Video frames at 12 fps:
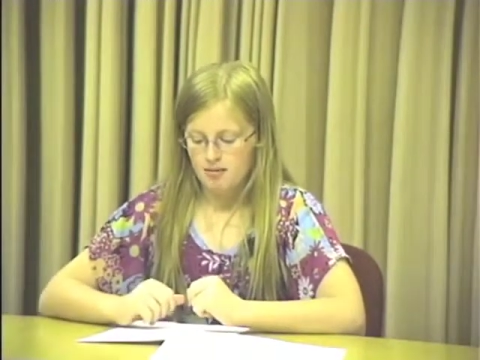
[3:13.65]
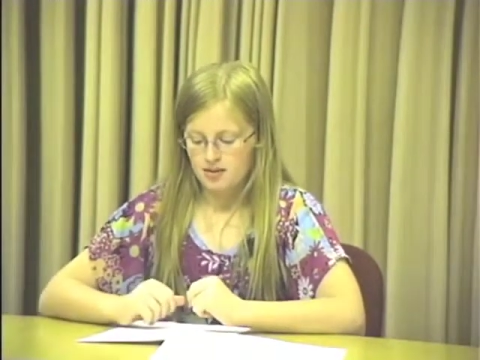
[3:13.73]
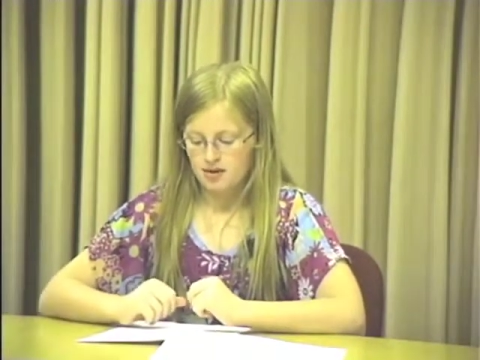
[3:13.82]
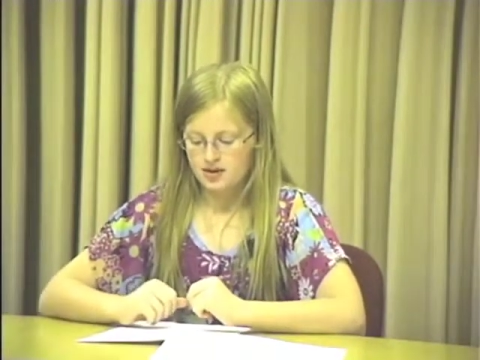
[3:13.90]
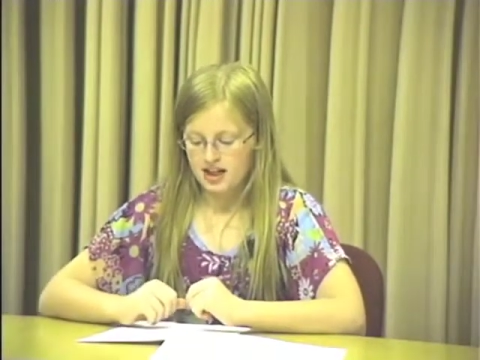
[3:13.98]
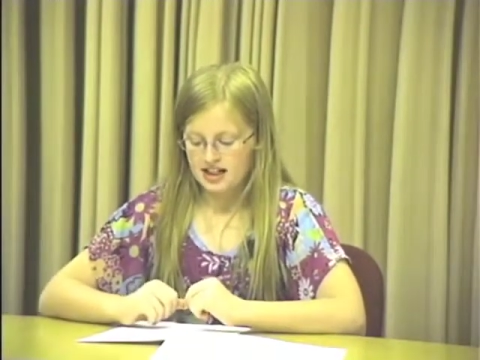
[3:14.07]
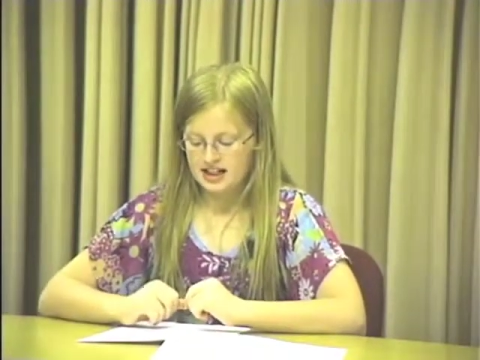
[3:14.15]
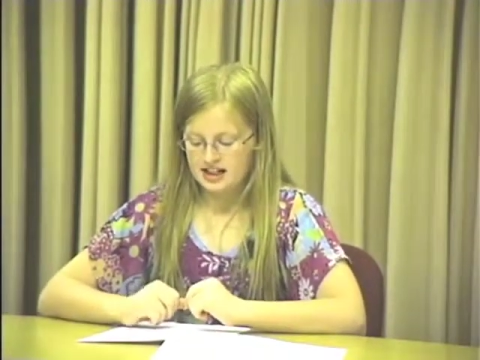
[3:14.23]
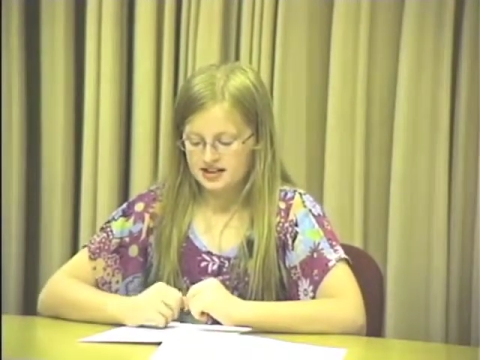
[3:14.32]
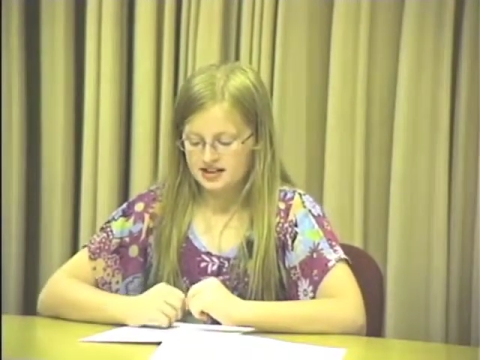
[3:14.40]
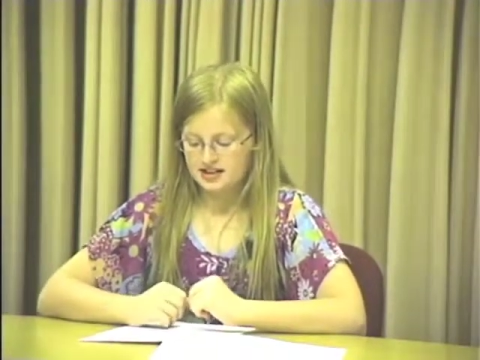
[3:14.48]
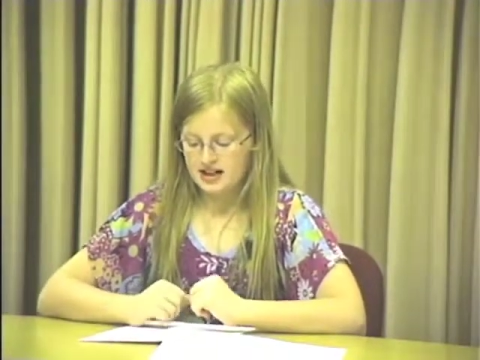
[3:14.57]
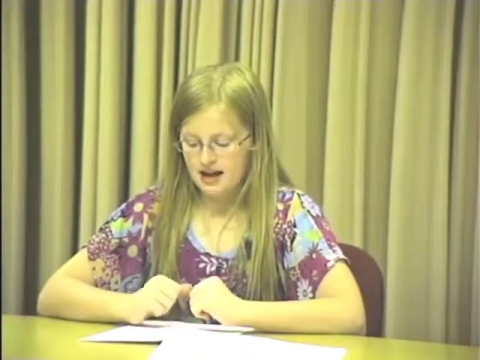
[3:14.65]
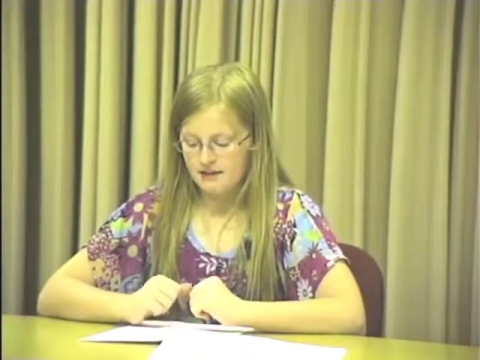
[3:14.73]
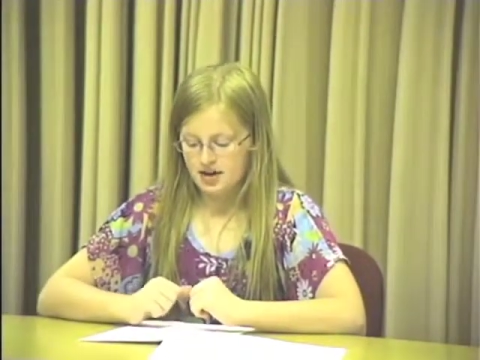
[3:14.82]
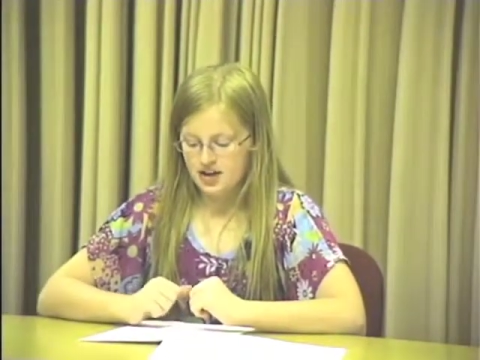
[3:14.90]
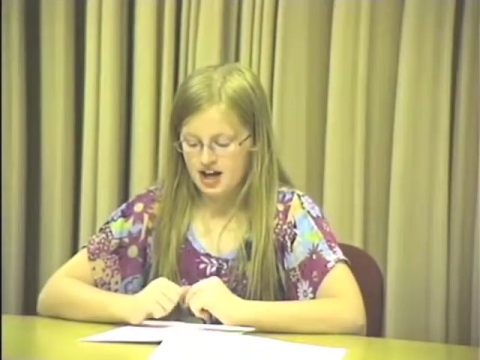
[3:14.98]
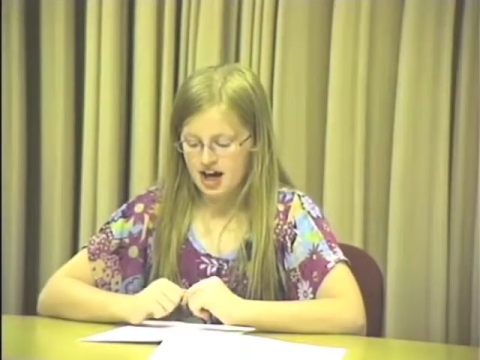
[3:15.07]
wrote that he has
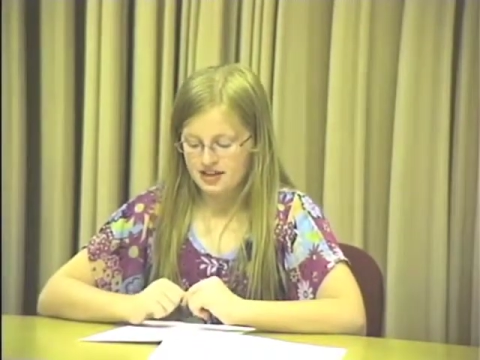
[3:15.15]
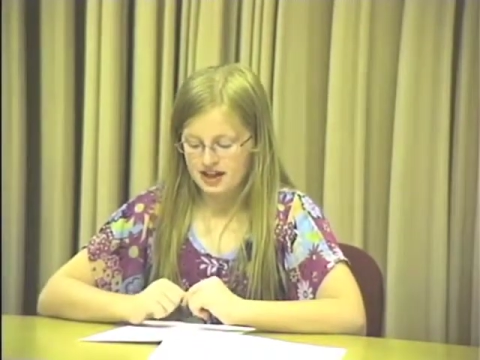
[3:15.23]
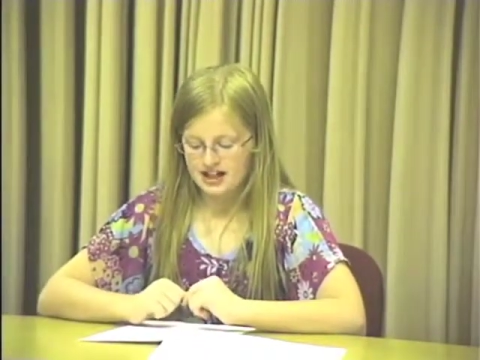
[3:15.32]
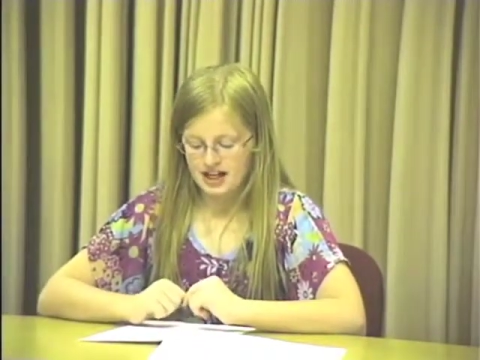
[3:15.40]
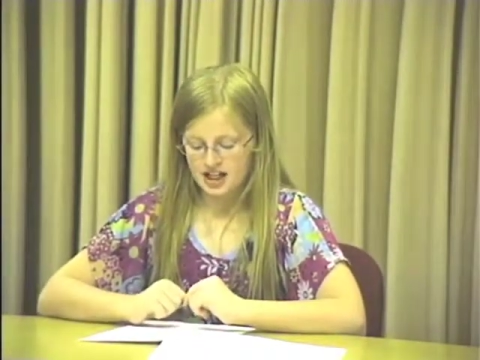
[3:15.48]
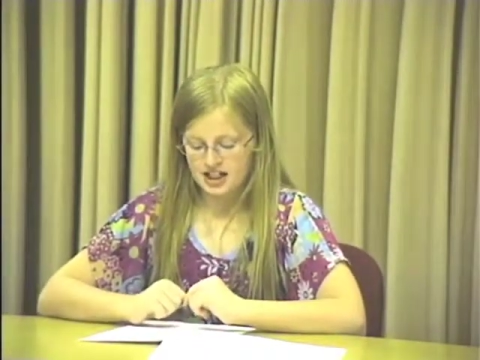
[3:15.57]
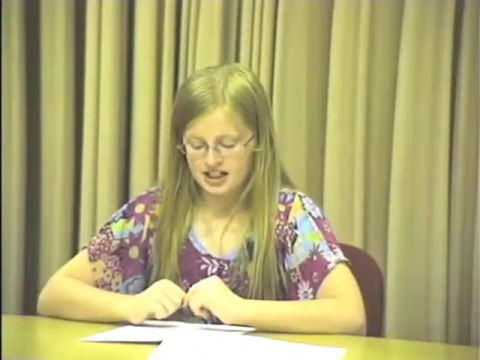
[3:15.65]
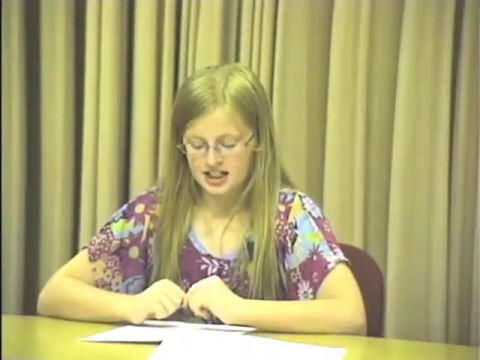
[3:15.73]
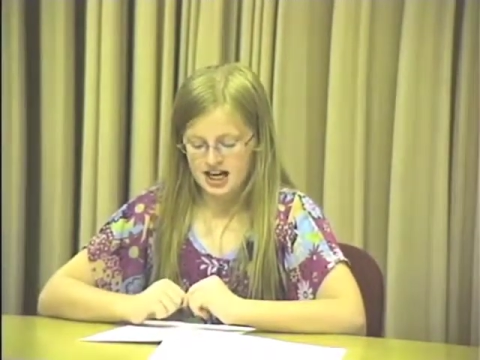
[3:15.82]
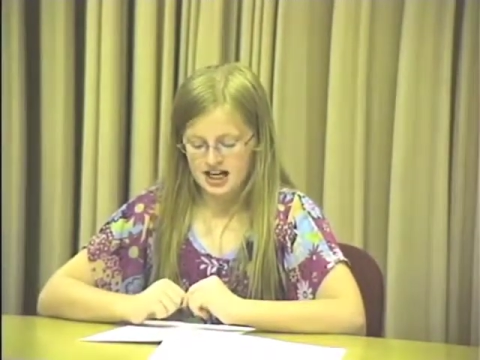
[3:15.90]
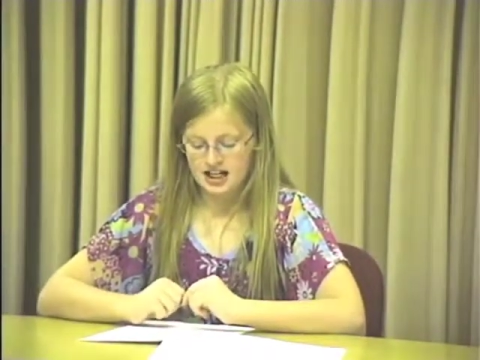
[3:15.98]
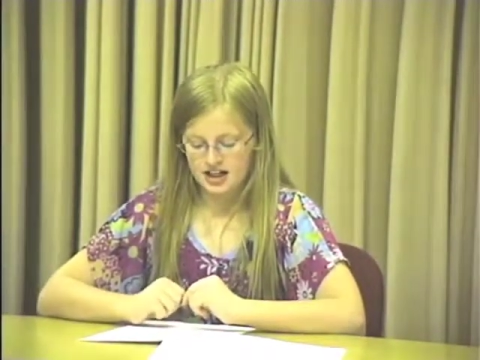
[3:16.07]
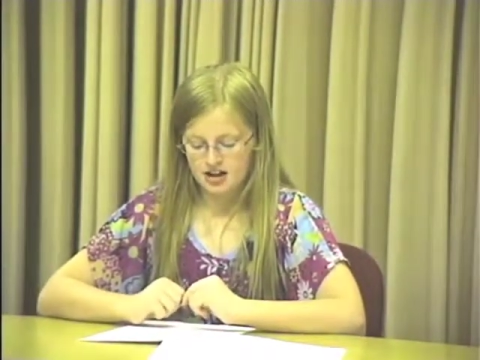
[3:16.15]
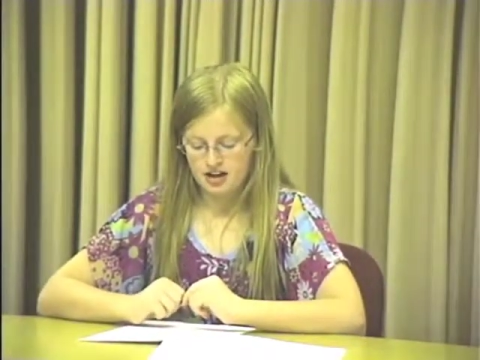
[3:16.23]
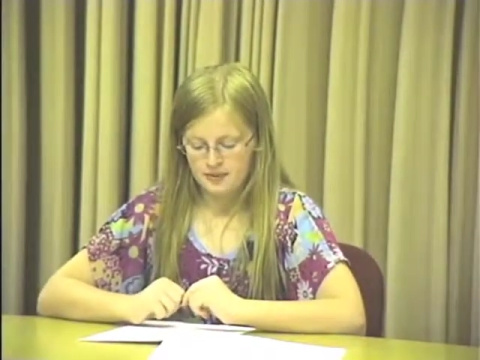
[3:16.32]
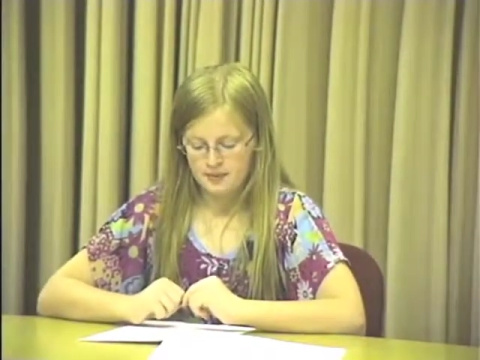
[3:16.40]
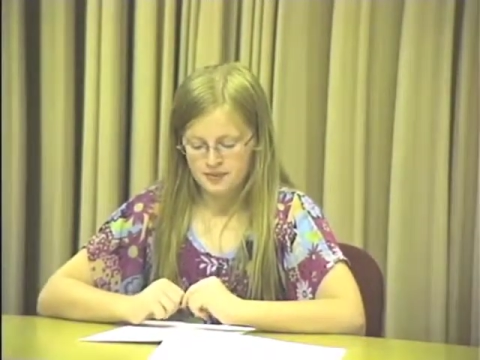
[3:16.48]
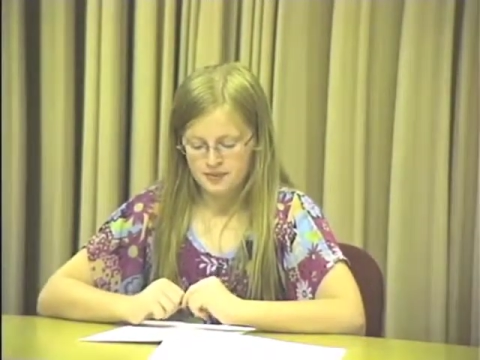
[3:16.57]
never thought that yelling did any good.